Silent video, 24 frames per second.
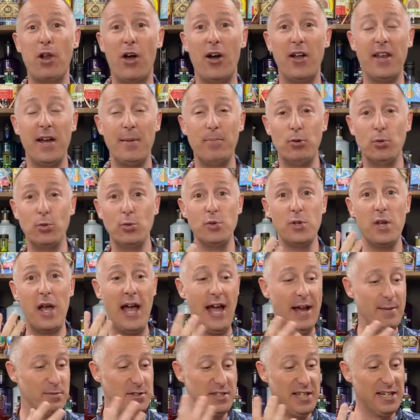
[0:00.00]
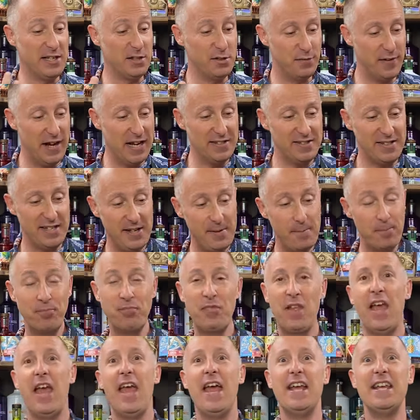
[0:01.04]
pineapple um, Stiggins Fancy,
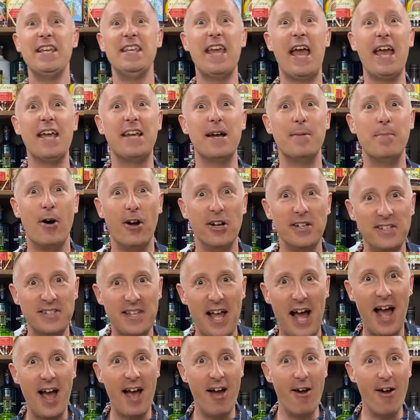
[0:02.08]
Jägermeister.